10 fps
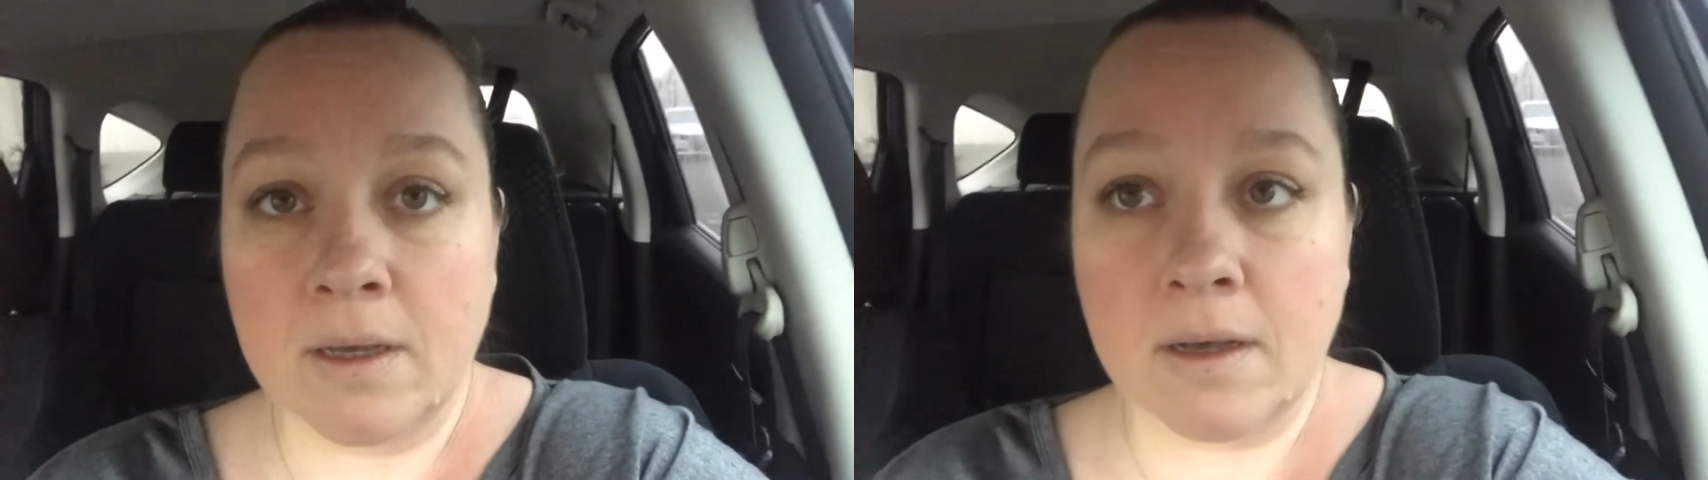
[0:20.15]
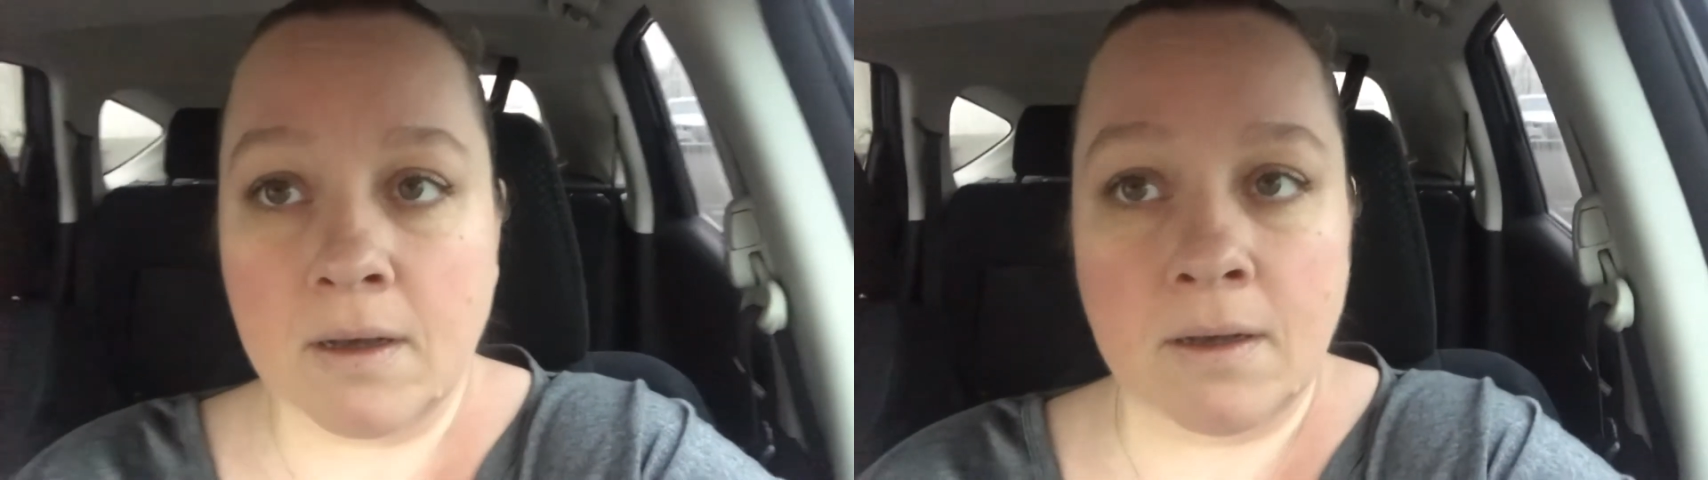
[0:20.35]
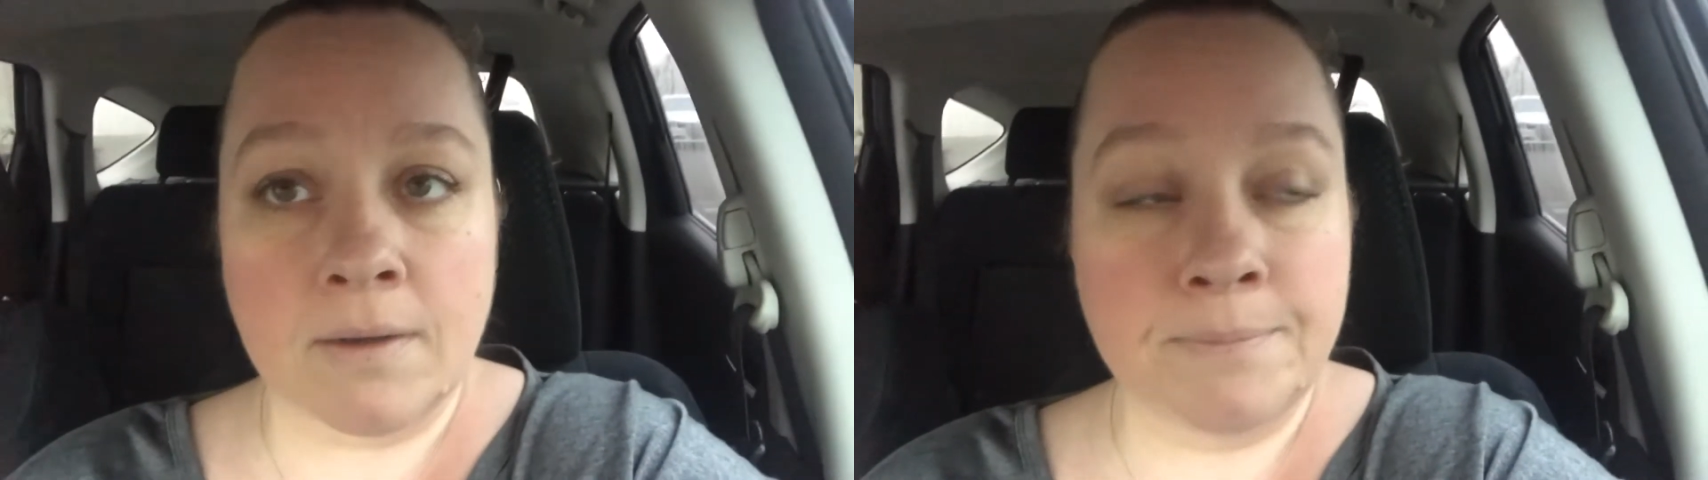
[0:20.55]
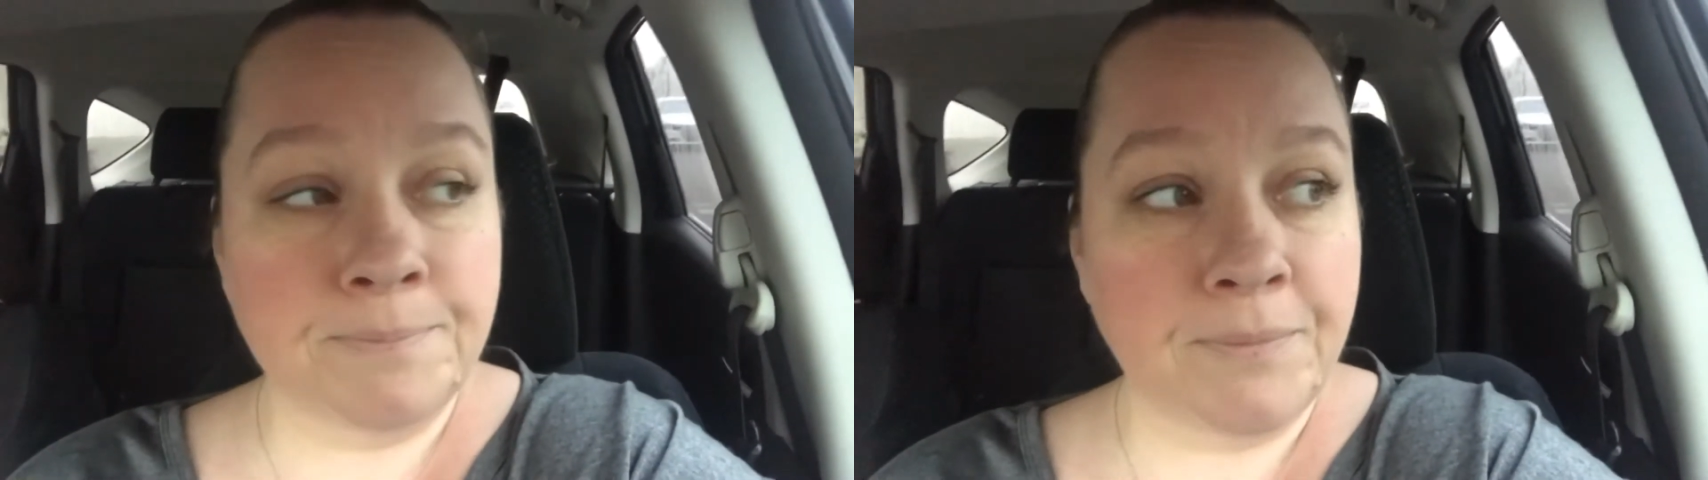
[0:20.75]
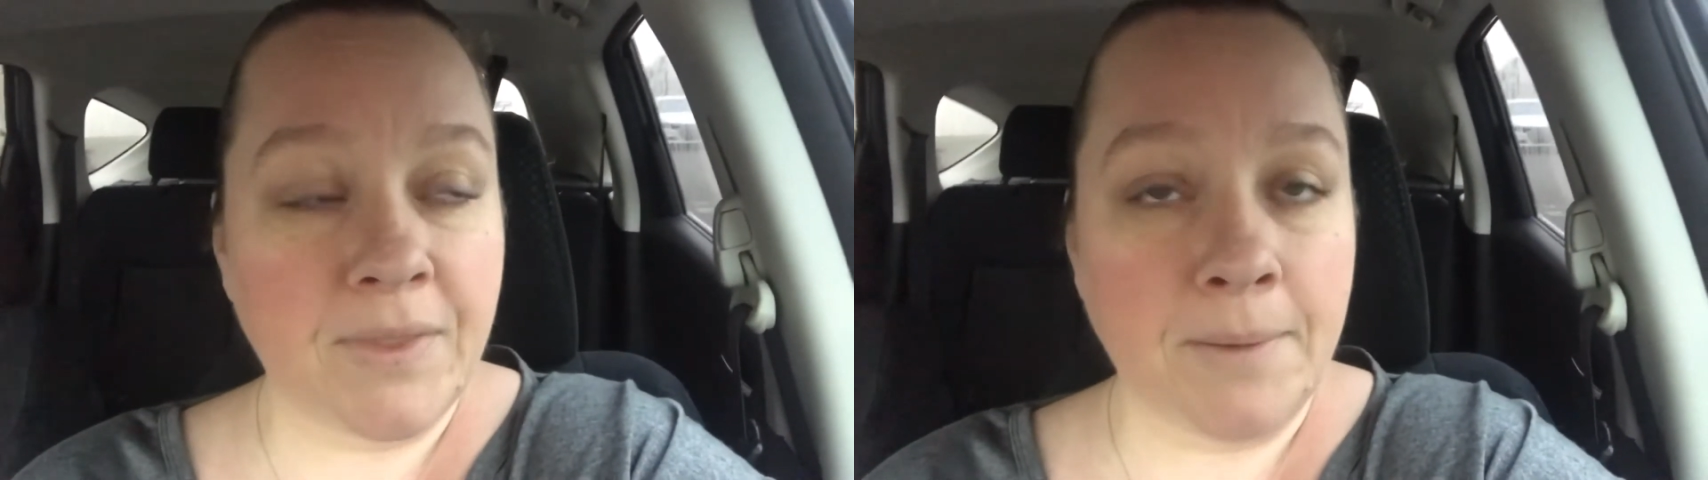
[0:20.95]

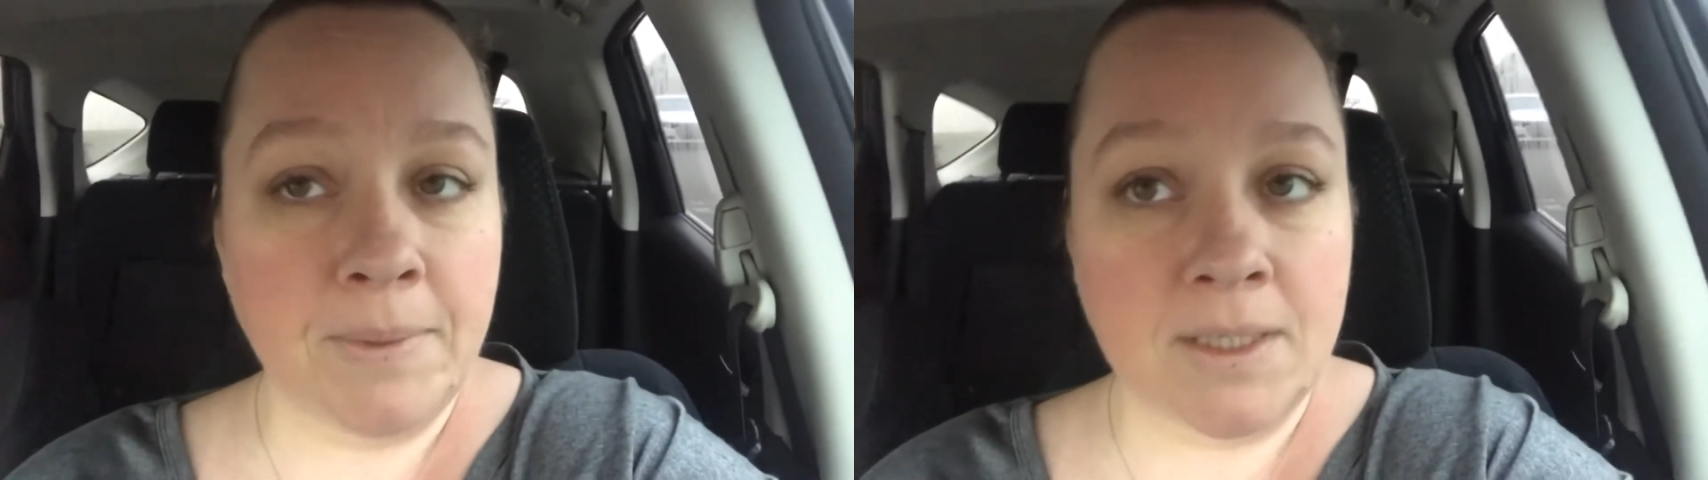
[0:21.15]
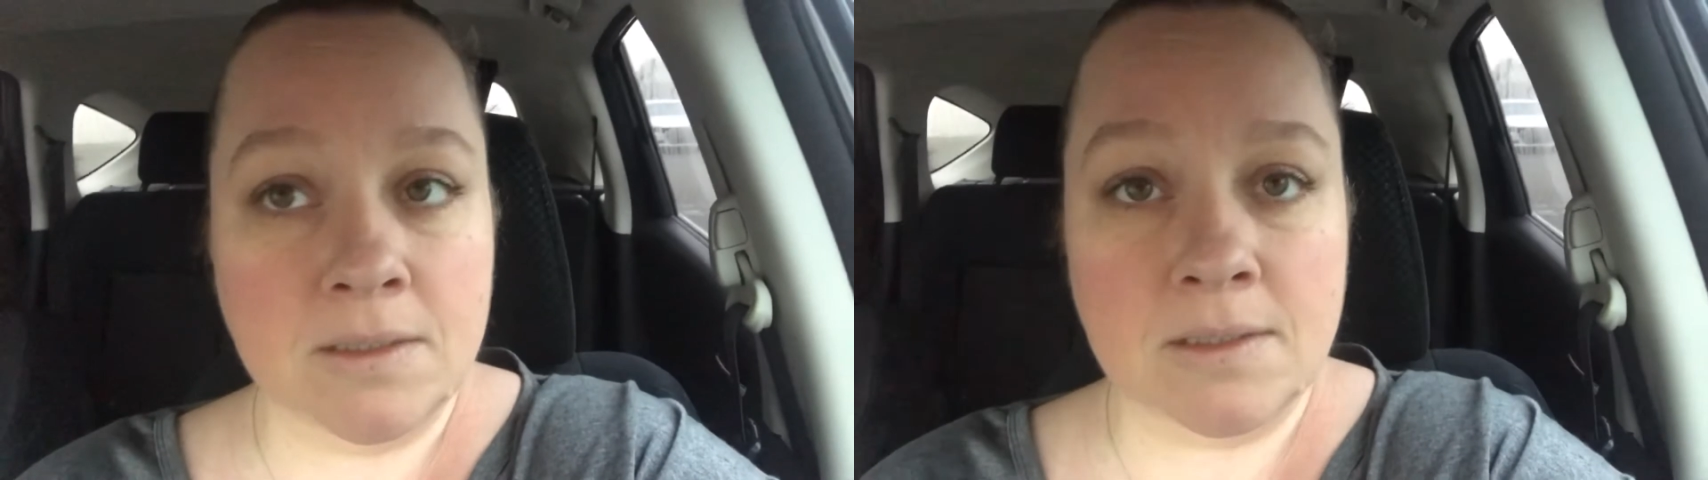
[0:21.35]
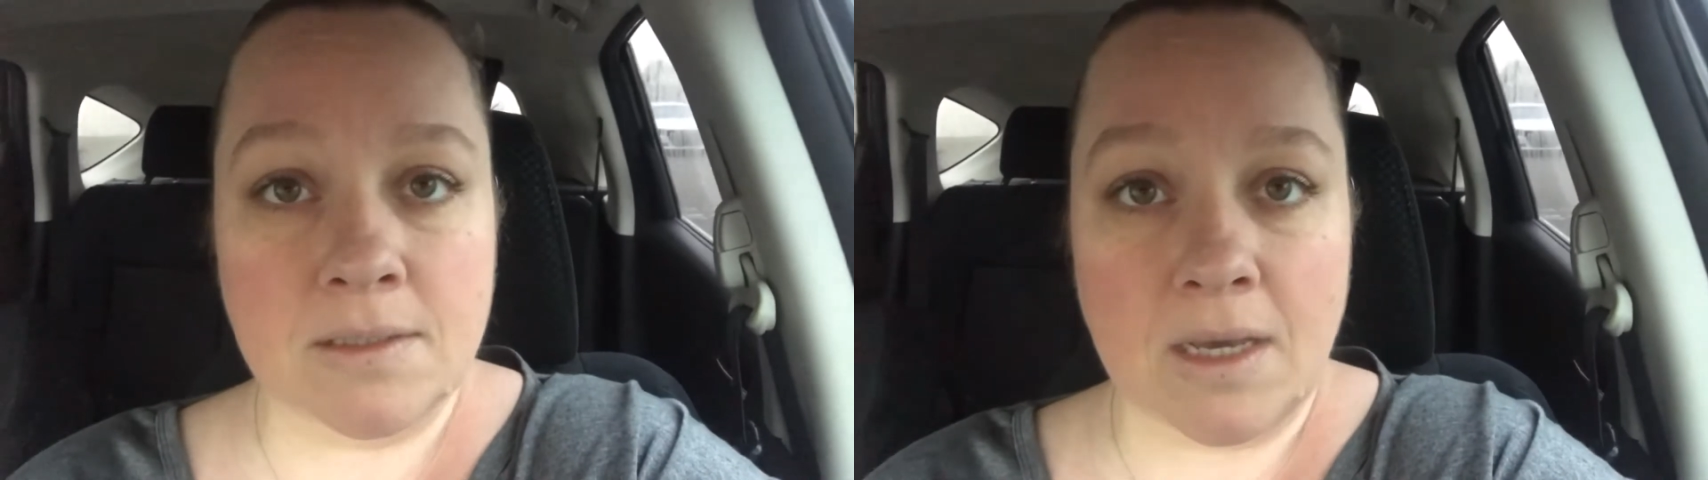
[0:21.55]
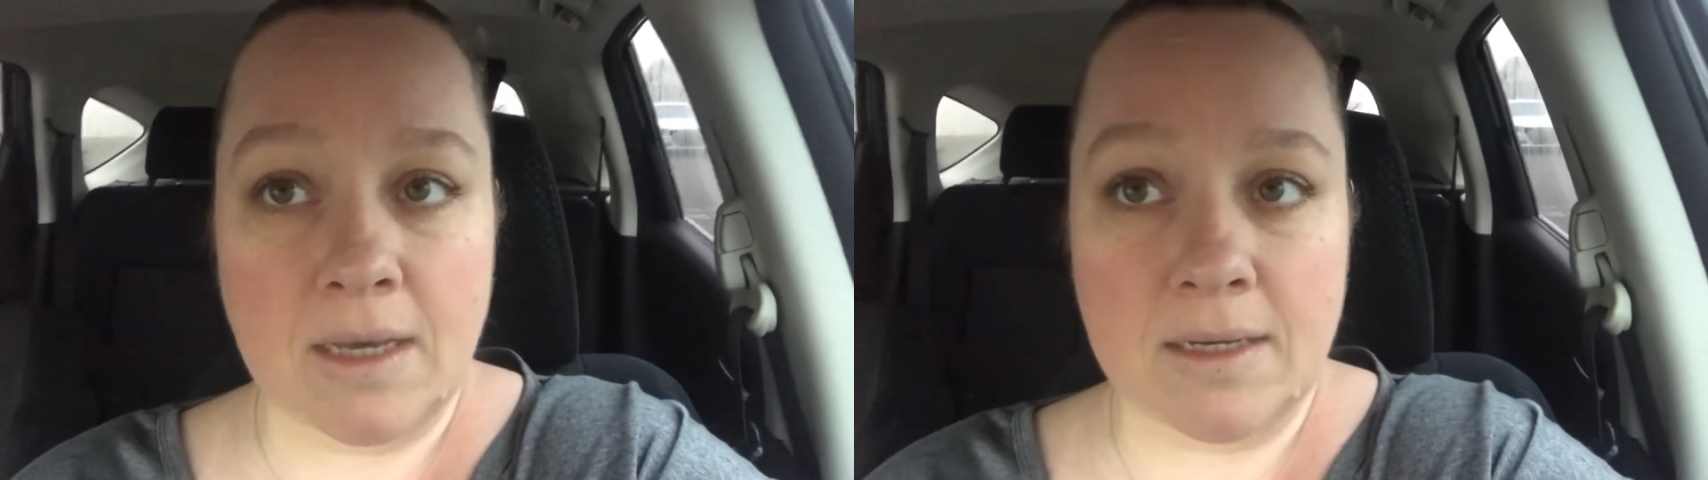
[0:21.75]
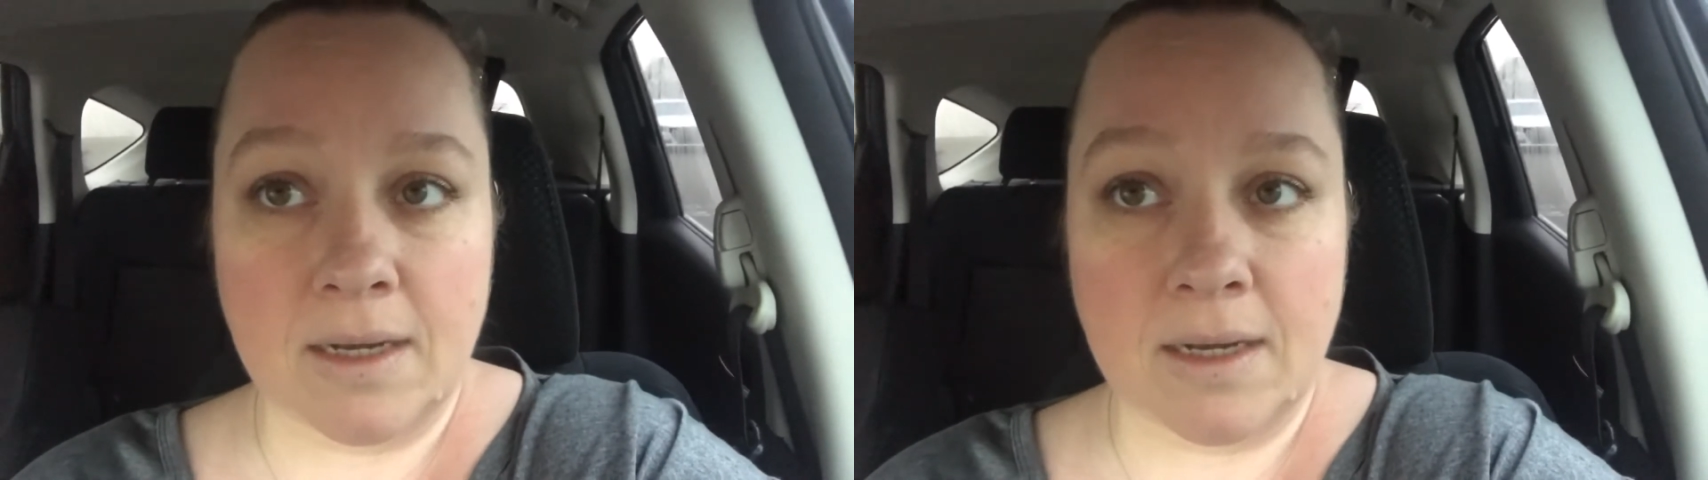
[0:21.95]
Um, that being said,